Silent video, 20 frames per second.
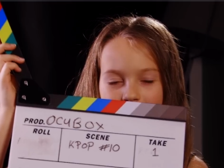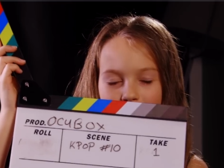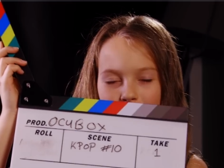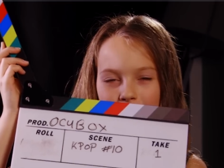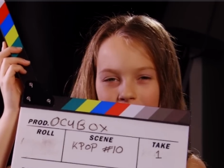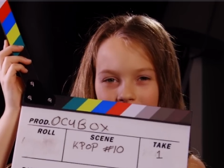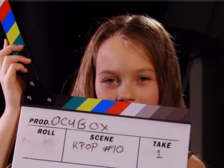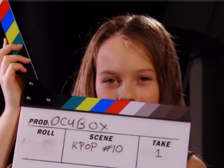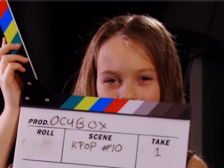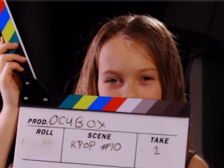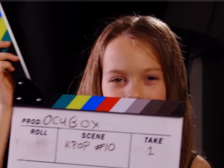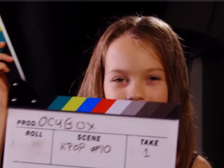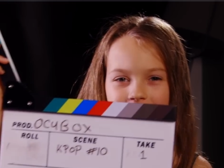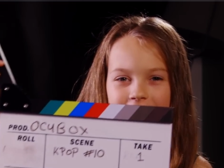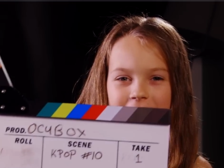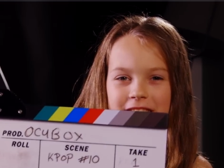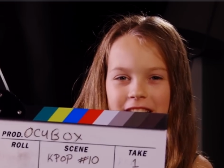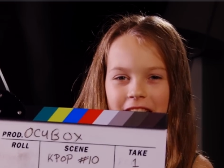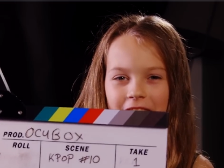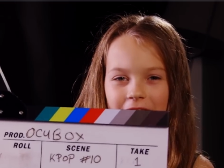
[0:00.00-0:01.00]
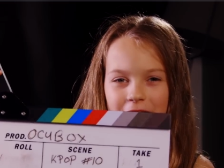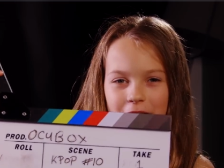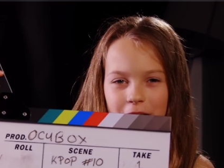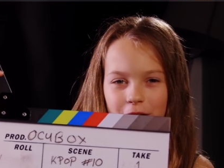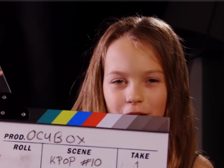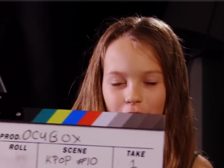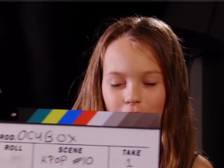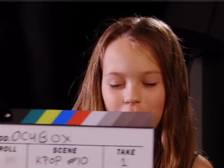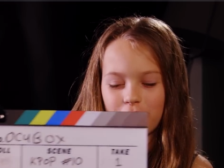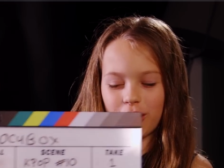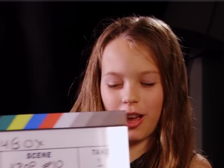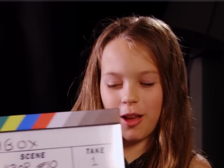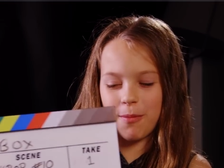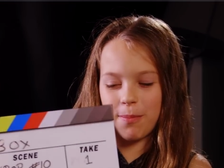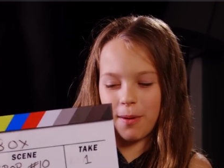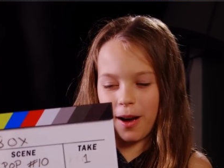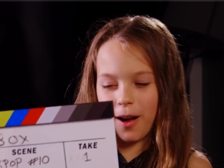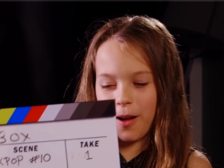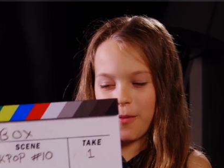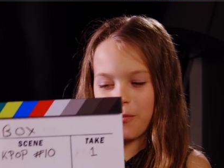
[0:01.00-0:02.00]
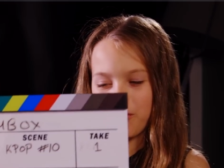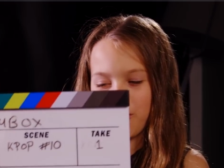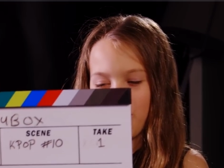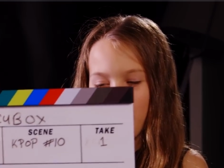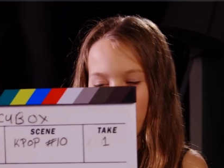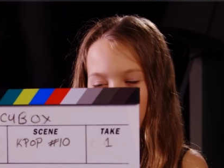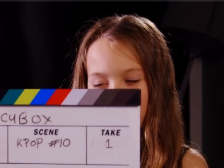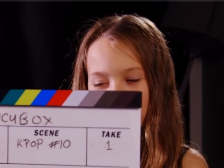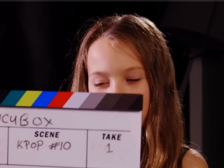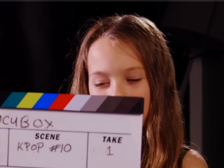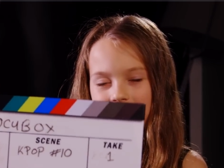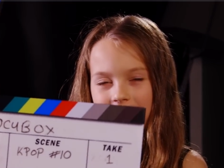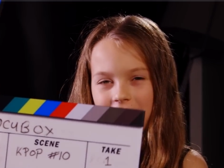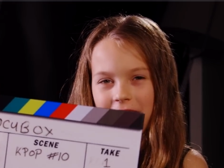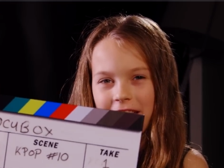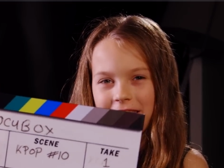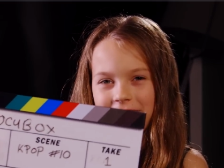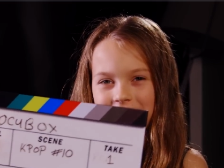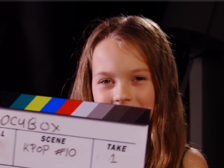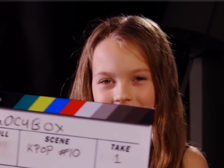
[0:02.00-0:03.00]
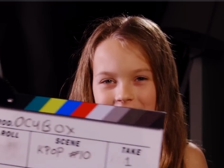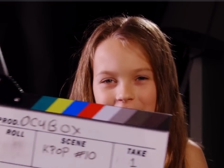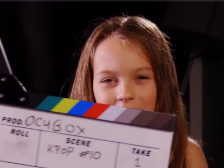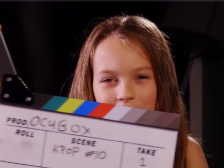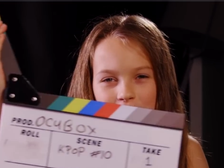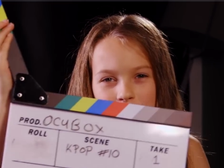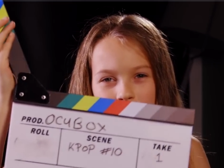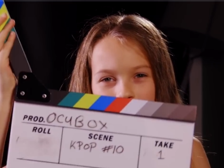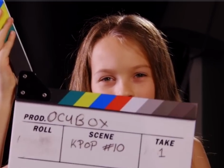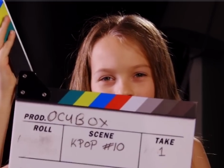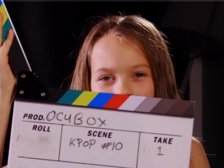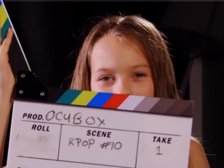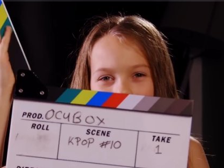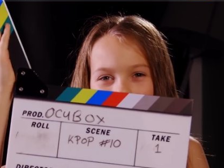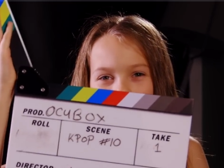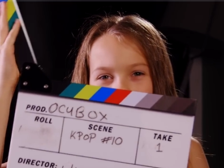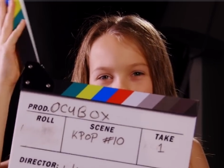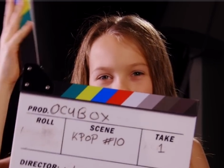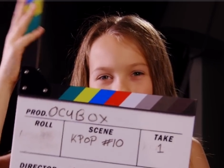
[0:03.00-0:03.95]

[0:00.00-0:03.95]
Abby, 10th of October. Okay kids, take one.